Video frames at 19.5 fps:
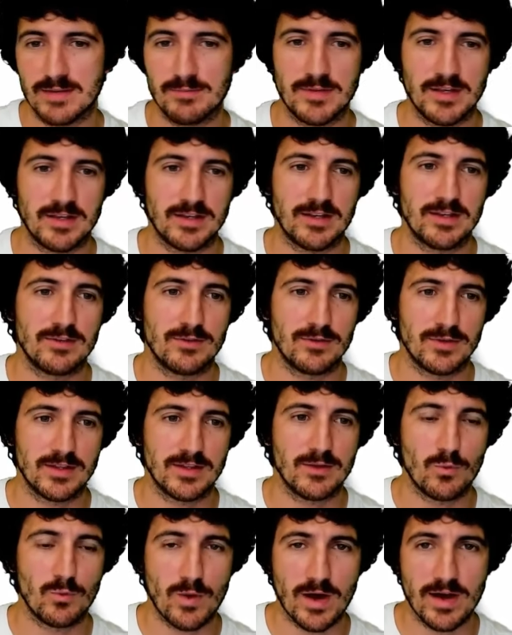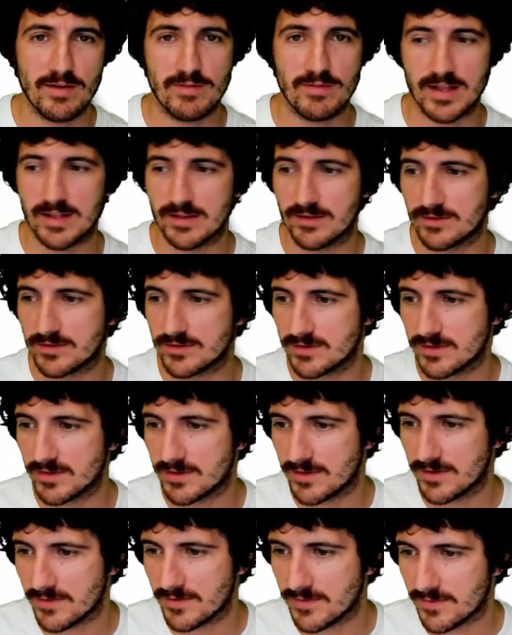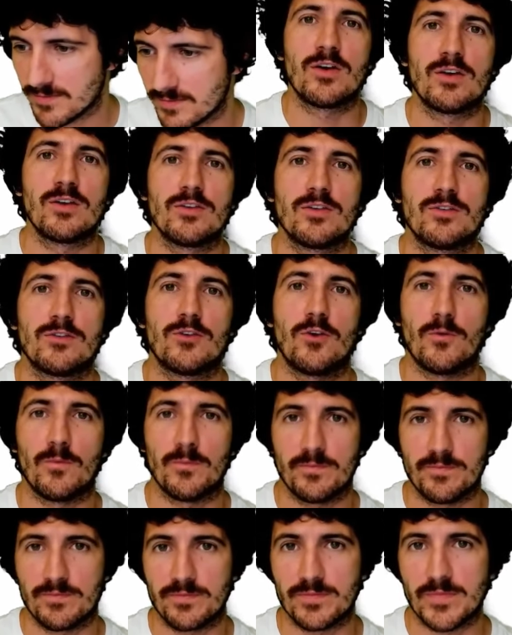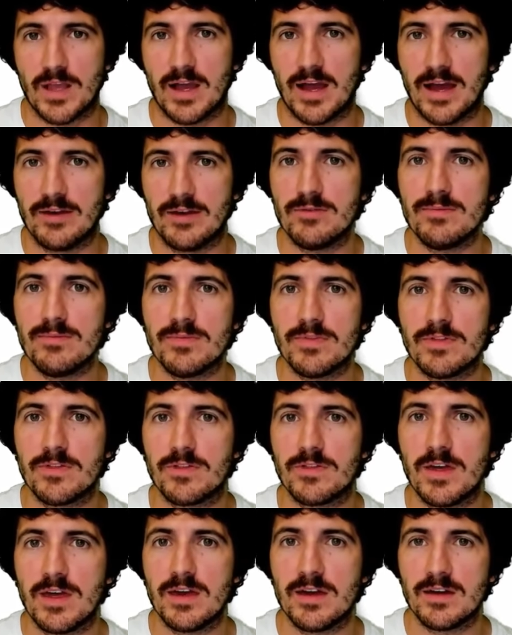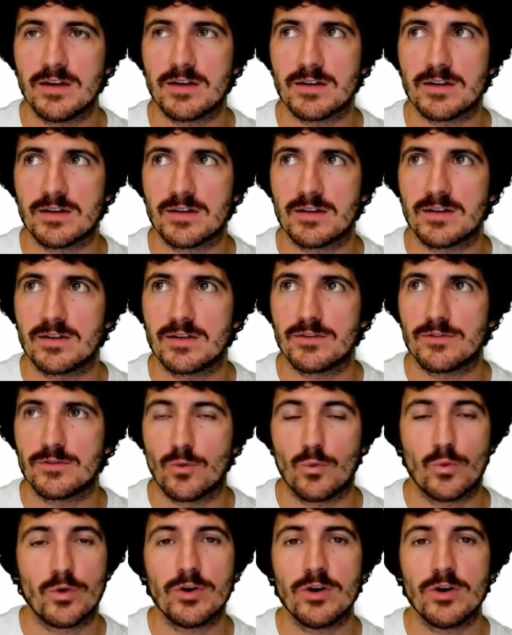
same technique to get the Y values? So I don't think, so